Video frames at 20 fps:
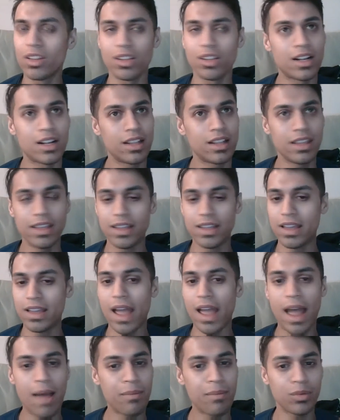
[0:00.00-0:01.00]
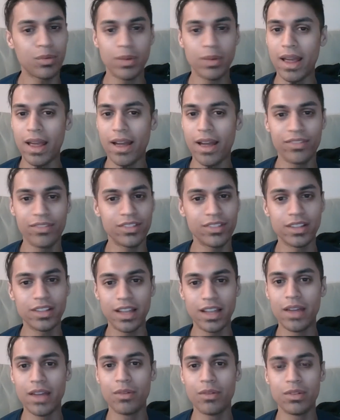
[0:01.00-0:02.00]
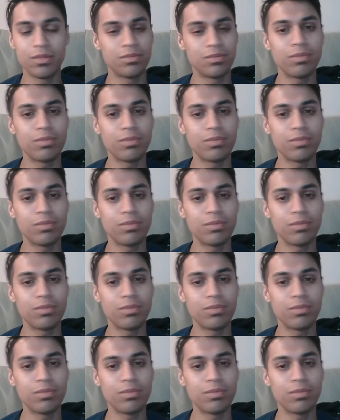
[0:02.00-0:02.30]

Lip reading: lot of the apps we have today would